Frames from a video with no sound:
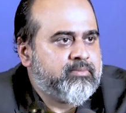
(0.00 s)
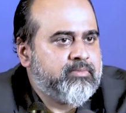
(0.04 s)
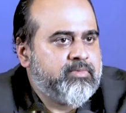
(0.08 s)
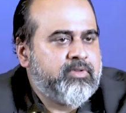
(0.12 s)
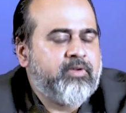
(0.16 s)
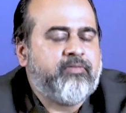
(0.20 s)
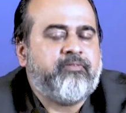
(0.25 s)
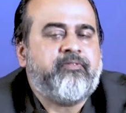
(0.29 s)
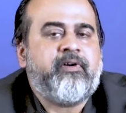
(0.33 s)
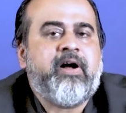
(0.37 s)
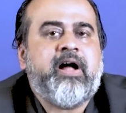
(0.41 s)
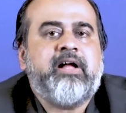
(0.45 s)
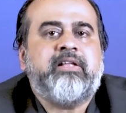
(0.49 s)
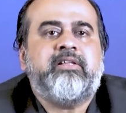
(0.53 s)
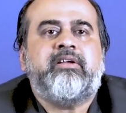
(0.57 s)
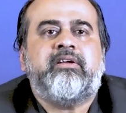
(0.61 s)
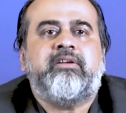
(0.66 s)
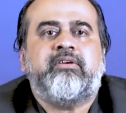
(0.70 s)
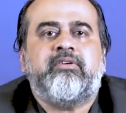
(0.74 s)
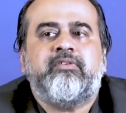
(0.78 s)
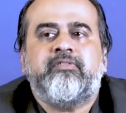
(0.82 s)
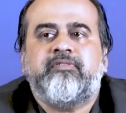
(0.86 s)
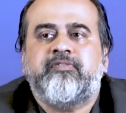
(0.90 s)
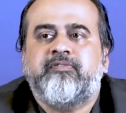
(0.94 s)
the
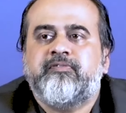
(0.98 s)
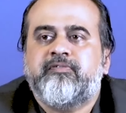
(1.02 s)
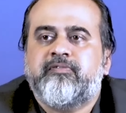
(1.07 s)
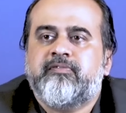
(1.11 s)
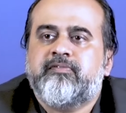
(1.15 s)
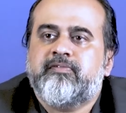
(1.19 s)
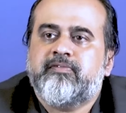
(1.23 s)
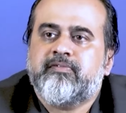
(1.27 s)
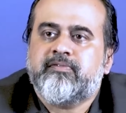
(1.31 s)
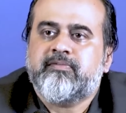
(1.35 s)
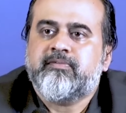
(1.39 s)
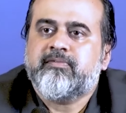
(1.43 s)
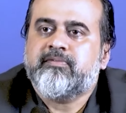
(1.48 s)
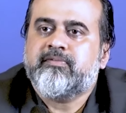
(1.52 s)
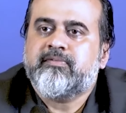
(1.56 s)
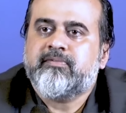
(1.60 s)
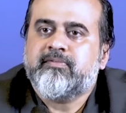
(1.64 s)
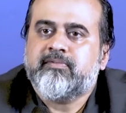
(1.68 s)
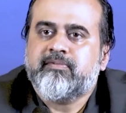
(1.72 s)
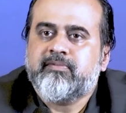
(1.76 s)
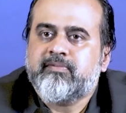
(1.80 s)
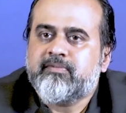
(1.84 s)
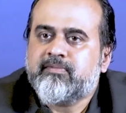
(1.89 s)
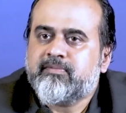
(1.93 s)
father of
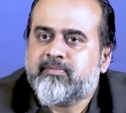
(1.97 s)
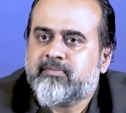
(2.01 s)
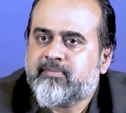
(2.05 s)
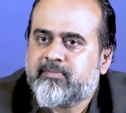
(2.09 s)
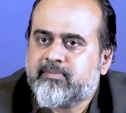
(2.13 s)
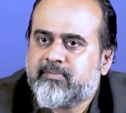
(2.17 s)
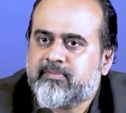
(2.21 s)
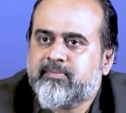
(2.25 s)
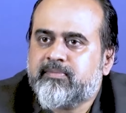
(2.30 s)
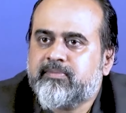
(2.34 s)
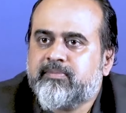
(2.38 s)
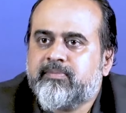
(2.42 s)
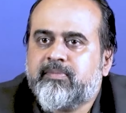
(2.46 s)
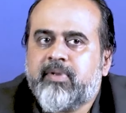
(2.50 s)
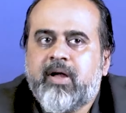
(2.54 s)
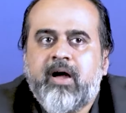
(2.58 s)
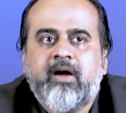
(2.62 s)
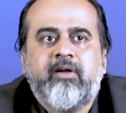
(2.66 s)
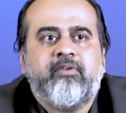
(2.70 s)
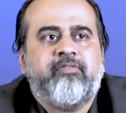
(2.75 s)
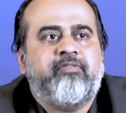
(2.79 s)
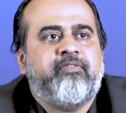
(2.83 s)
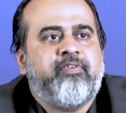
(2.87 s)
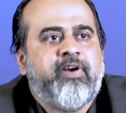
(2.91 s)

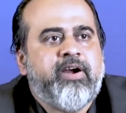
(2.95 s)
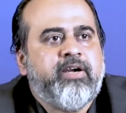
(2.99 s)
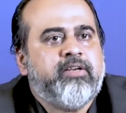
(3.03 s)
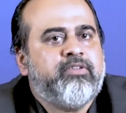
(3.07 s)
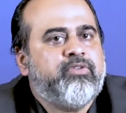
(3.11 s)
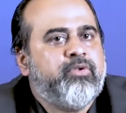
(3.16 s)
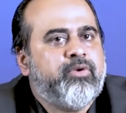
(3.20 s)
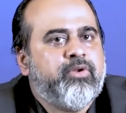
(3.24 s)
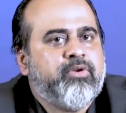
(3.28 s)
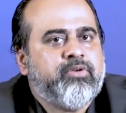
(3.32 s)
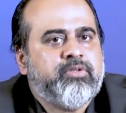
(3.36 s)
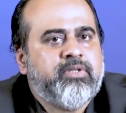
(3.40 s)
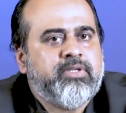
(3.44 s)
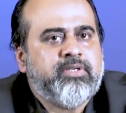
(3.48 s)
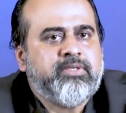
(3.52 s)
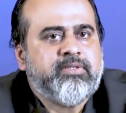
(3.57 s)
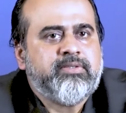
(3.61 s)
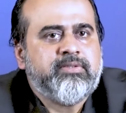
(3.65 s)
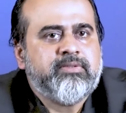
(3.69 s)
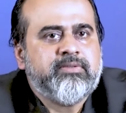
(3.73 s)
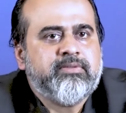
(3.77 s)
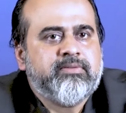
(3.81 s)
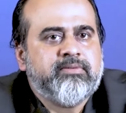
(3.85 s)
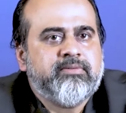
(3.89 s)
our friend Duryodhana?
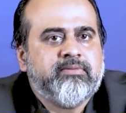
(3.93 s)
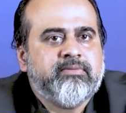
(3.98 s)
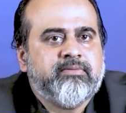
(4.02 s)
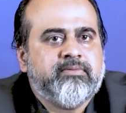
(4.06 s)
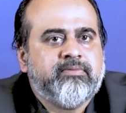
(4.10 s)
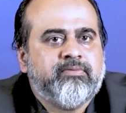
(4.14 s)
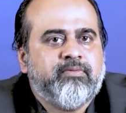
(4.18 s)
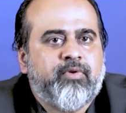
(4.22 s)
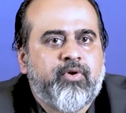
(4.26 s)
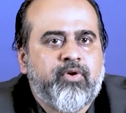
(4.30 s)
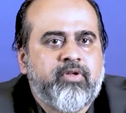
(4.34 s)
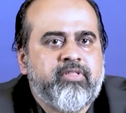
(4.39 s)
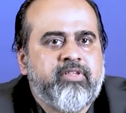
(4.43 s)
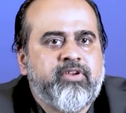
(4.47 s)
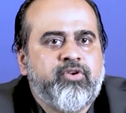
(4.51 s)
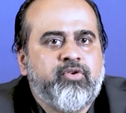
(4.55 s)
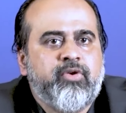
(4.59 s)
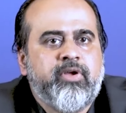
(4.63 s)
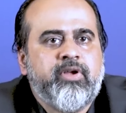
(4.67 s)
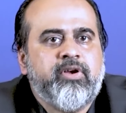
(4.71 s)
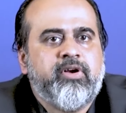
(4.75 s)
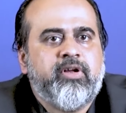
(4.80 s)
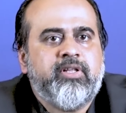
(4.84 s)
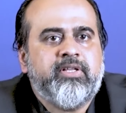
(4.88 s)
What was he
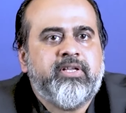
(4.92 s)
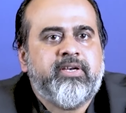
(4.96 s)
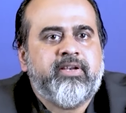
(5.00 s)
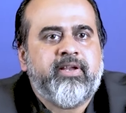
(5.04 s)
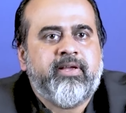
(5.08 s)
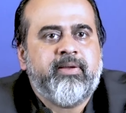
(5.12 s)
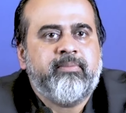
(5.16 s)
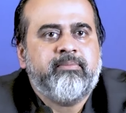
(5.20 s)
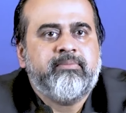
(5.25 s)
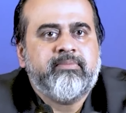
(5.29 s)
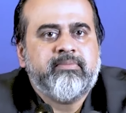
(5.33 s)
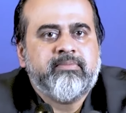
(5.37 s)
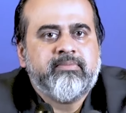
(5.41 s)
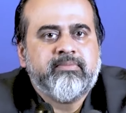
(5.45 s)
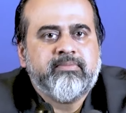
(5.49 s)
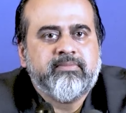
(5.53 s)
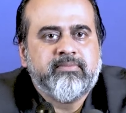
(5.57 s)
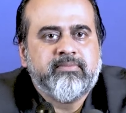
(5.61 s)
doing all the time?